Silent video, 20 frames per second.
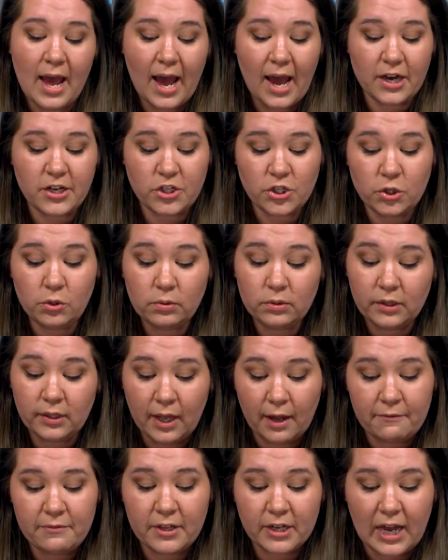I do
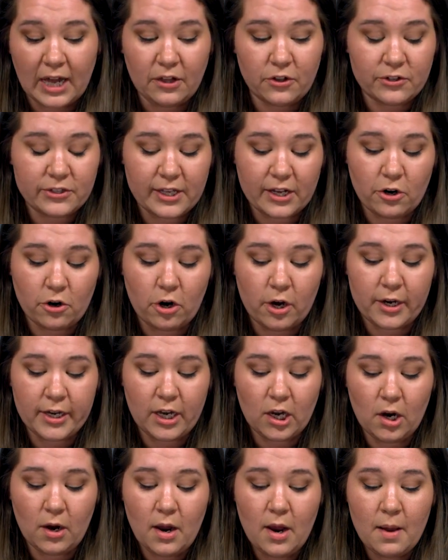love the colors that are on
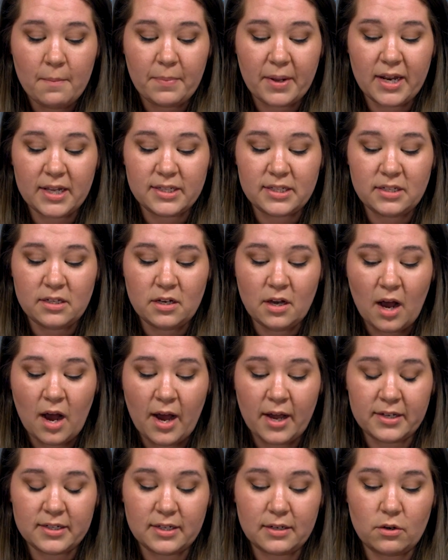here, but it's
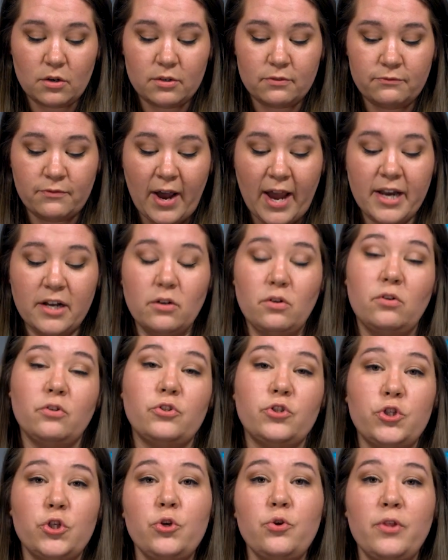not vital
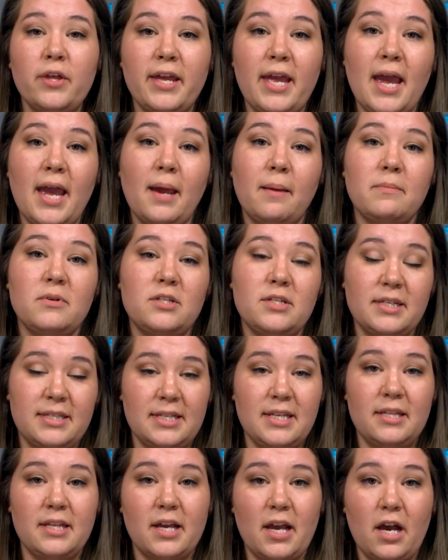to the game to see the